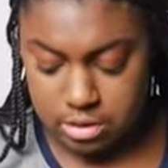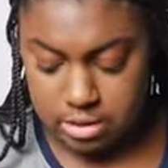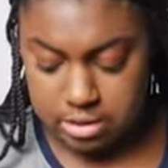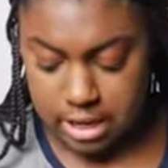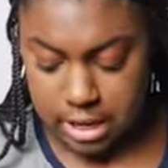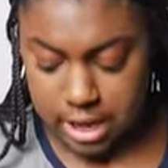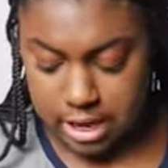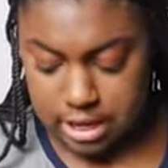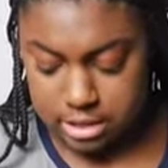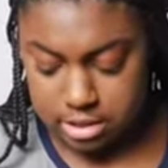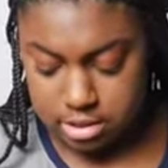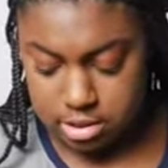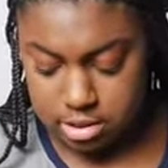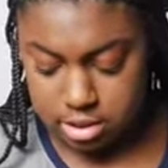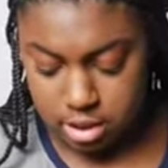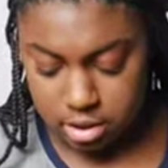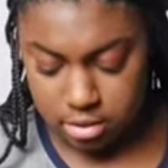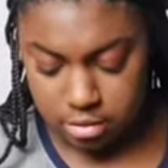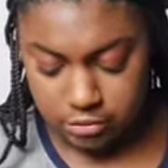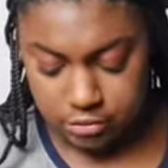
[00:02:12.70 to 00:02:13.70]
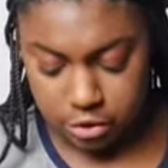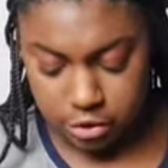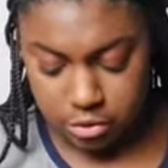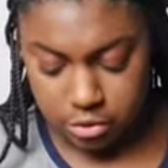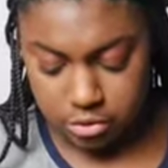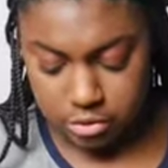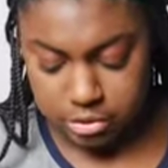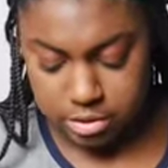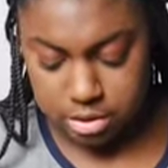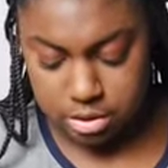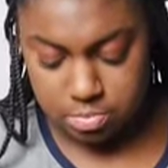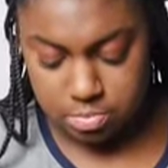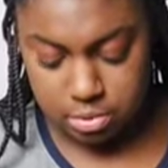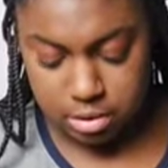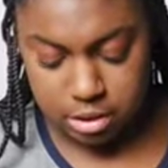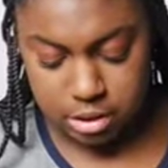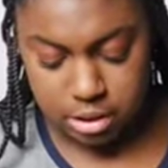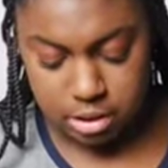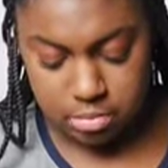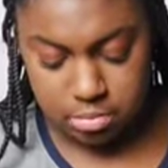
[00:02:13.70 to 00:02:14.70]
size of the folds
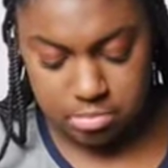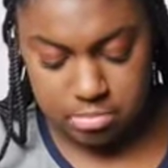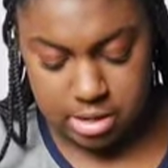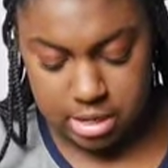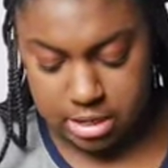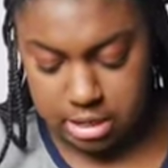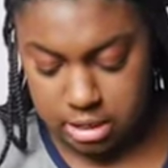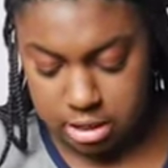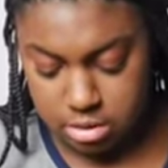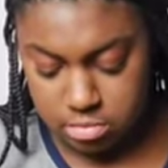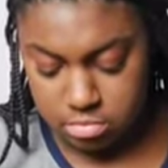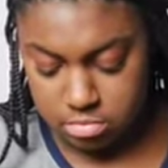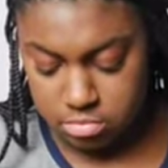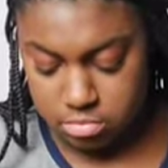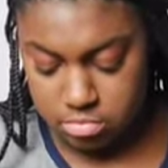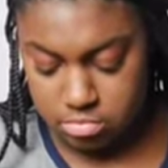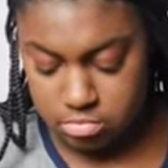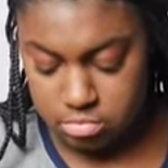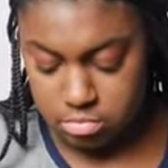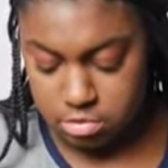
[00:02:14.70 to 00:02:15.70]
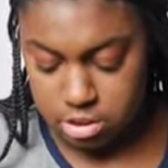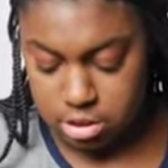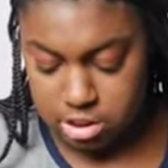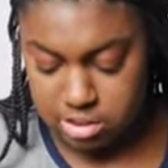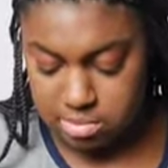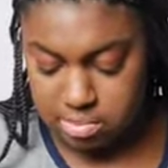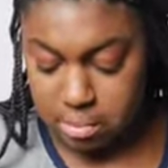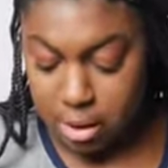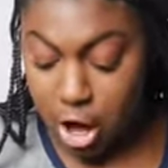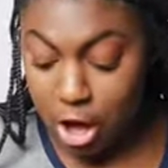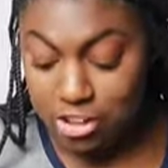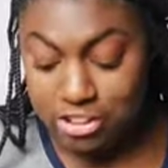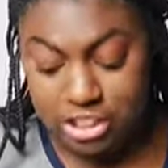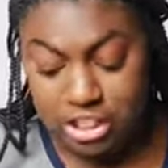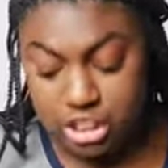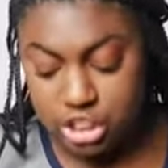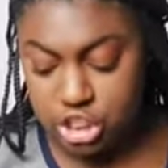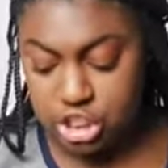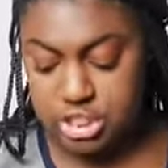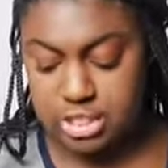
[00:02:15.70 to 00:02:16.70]
pretty medium to
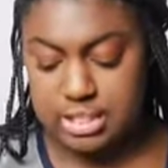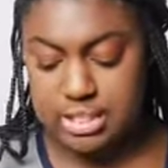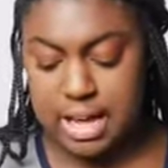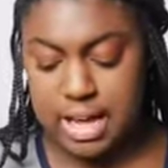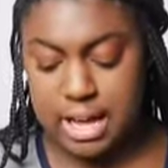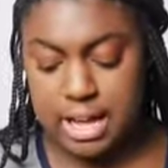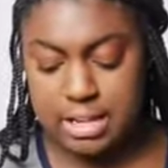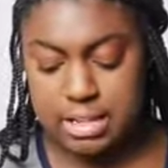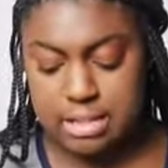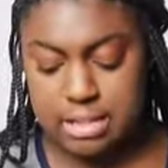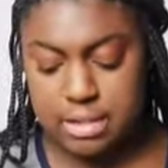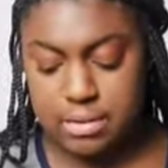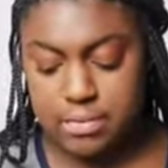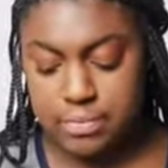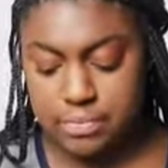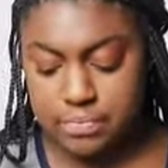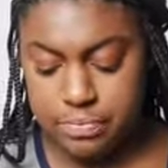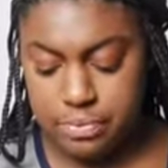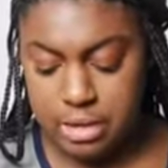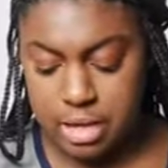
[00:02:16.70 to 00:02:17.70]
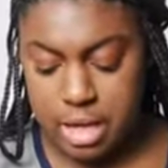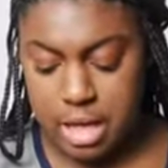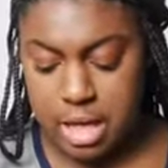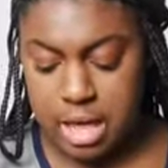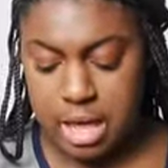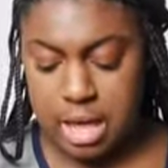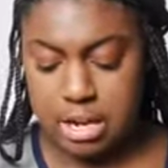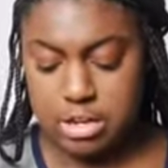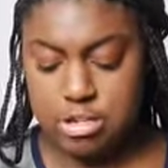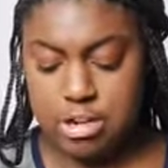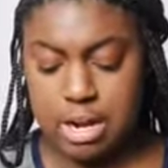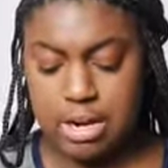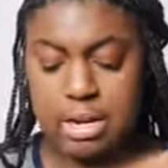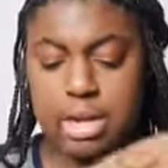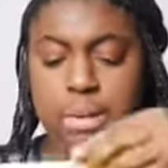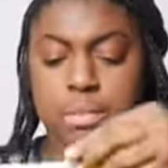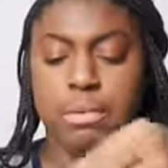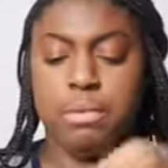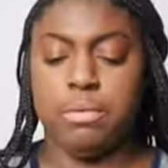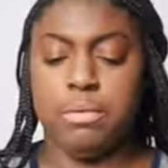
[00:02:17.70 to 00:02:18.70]
smallish size, and try to
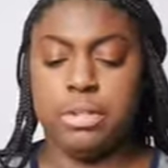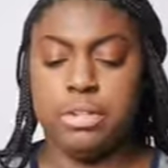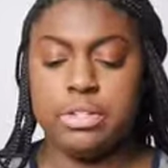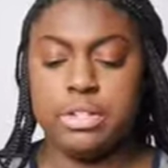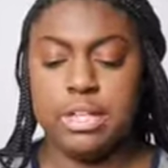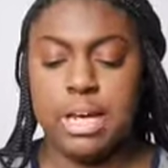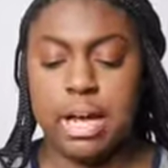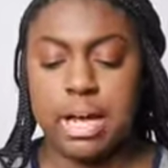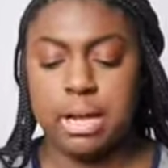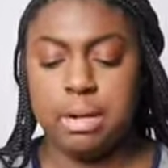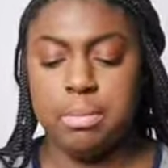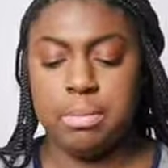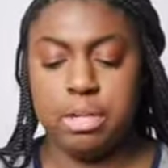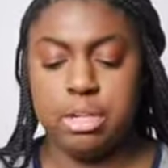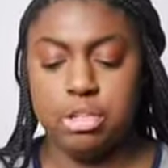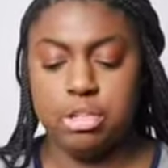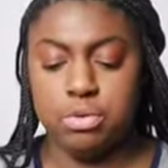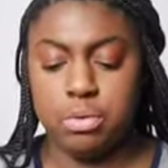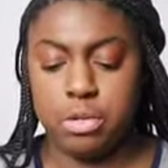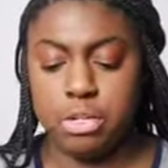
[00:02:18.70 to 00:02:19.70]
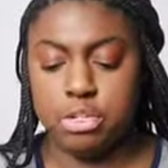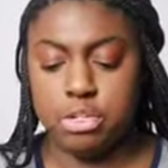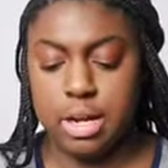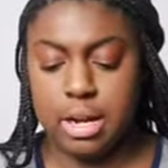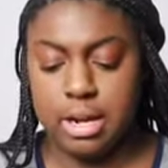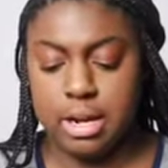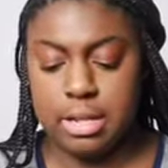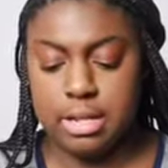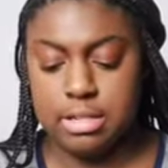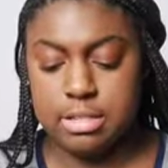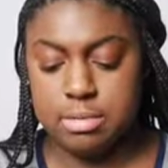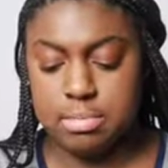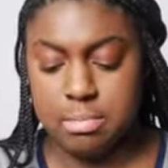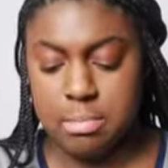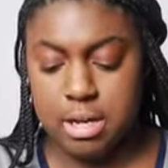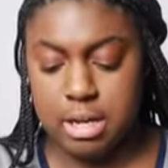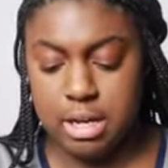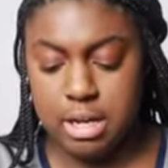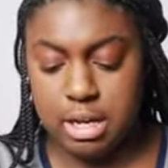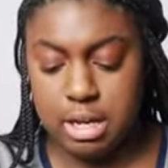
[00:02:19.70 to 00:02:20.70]
keep it real tight because you want to try to get as
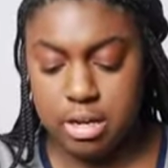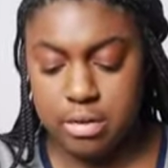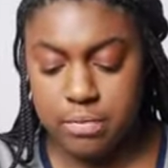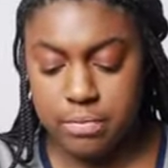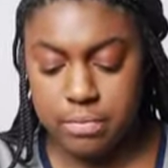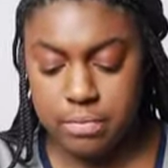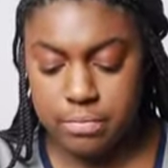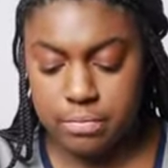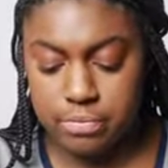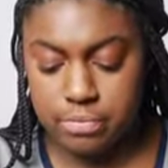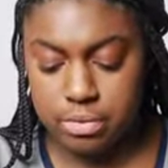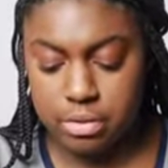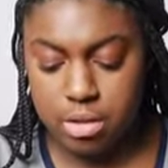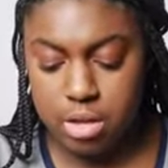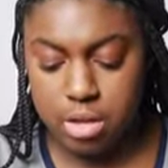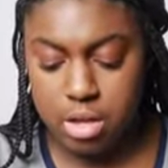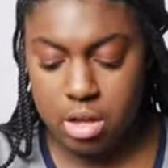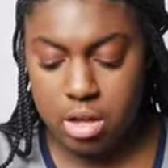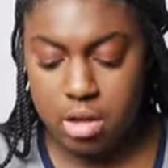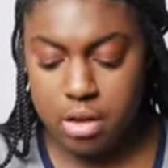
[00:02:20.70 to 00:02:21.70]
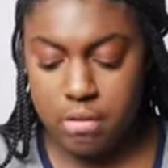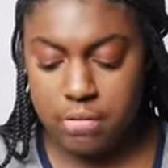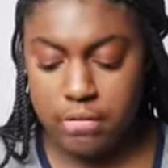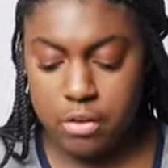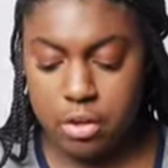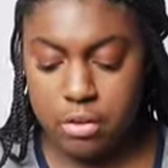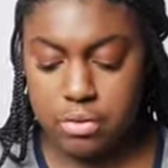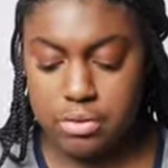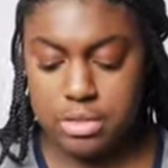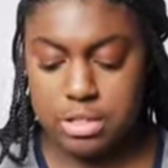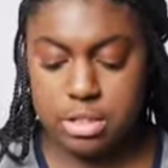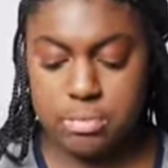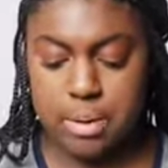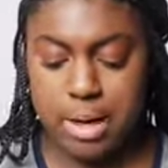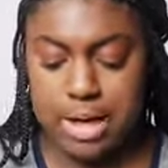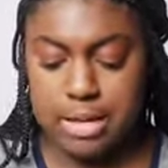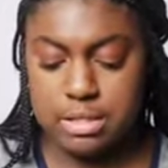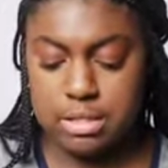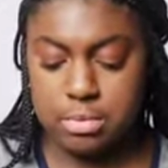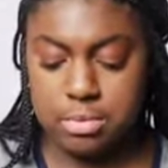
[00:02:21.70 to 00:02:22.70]
many folds as
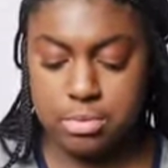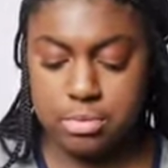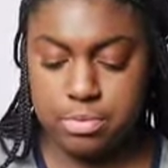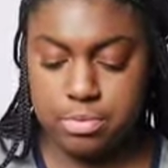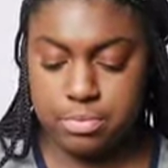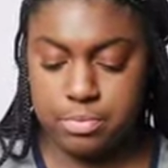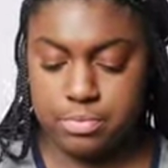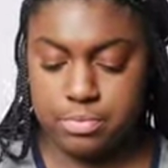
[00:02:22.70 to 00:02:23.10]
possible.